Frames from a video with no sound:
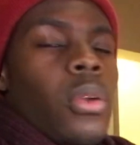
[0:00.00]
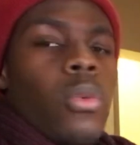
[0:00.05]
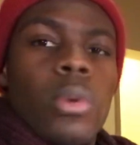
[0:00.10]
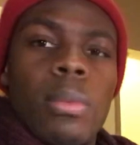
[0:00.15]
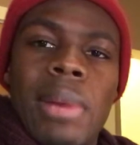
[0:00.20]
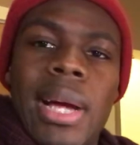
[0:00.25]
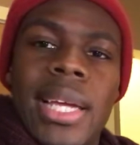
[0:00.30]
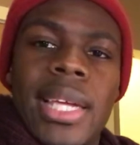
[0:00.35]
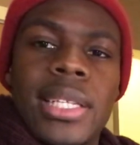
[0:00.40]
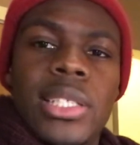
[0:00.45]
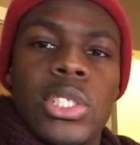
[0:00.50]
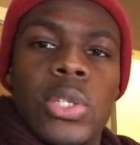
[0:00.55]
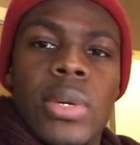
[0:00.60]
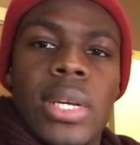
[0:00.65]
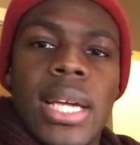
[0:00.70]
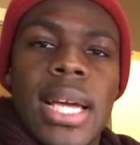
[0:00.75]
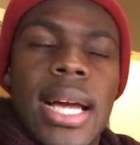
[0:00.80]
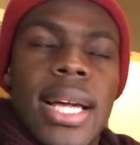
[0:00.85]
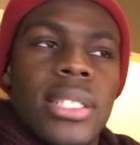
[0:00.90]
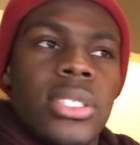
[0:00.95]
We're back into
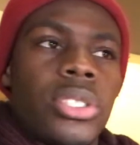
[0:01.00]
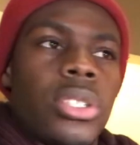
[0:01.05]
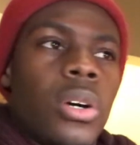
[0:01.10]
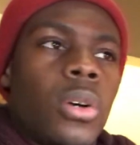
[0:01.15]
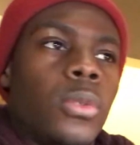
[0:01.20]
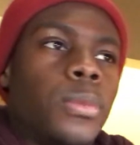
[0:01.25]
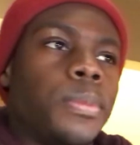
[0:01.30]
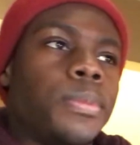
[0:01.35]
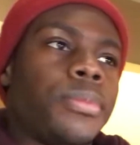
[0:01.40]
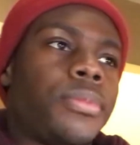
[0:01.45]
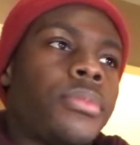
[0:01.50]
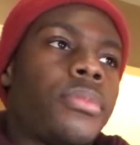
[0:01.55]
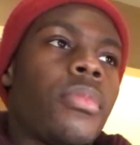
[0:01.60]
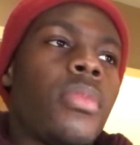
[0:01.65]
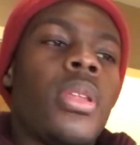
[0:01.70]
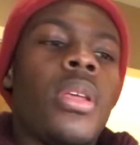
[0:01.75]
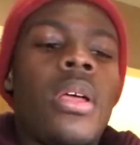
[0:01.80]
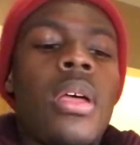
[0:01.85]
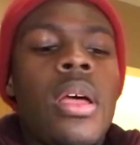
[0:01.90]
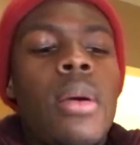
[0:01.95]
it, guys. So,
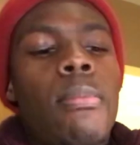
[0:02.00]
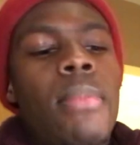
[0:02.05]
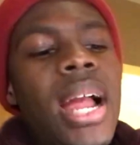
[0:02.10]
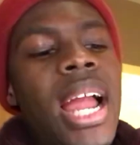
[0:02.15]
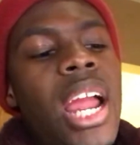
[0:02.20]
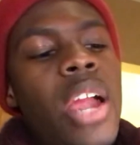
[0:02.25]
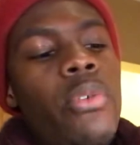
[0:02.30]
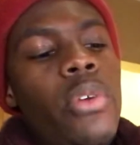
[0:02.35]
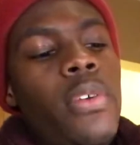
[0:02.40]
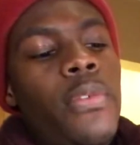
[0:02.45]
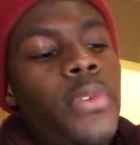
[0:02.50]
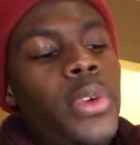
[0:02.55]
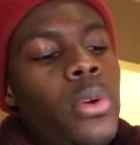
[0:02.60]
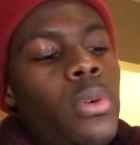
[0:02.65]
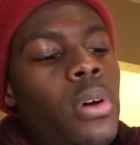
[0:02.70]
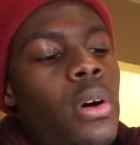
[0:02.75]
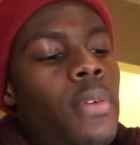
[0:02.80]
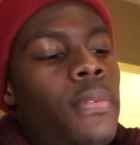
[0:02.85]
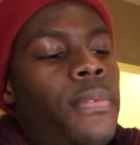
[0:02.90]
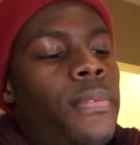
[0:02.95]
my
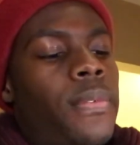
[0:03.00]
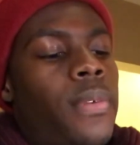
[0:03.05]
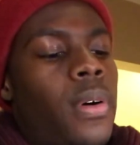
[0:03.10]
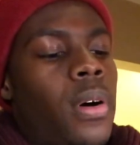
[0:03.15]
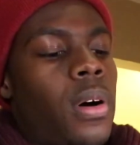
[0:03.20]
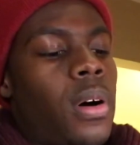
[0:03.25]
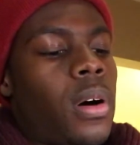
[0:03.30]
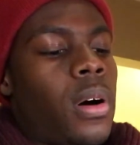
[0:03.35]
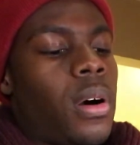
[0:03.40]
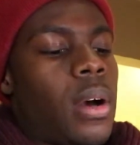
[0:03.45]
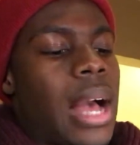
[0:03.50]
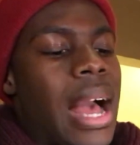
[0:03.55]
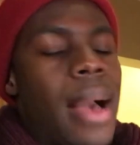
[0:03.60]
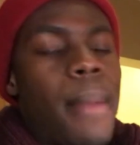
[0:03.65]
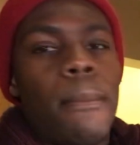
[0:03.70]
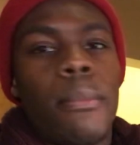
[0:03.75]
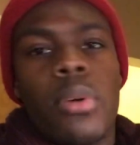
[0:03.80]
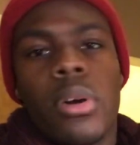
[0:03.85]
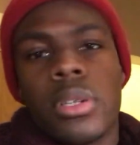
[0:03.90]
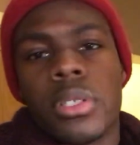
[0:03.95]
review of four
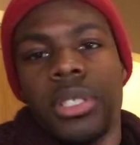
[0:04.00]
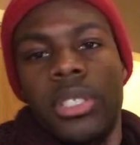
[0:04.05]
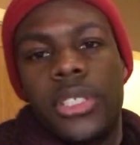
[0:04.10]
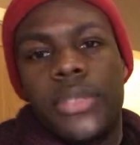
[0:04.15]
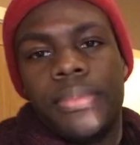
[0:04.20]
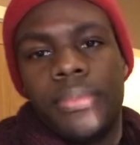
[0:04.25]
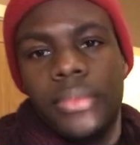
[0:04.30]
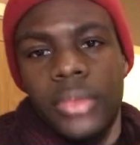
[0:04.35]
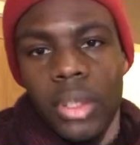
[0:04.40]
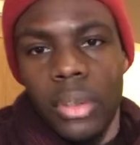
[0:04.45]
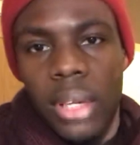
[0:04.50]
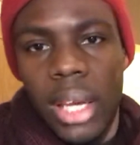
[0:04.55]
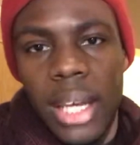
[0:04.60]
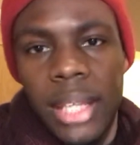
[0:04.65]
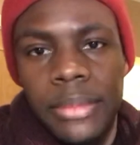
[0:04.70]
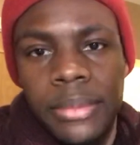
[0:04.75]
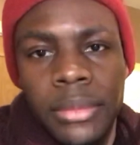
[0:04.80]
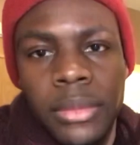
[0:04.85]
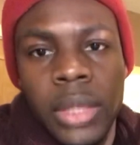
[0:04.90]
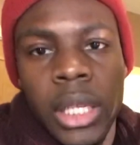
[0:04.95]
Ambrox,
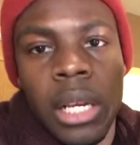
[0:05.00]
okay?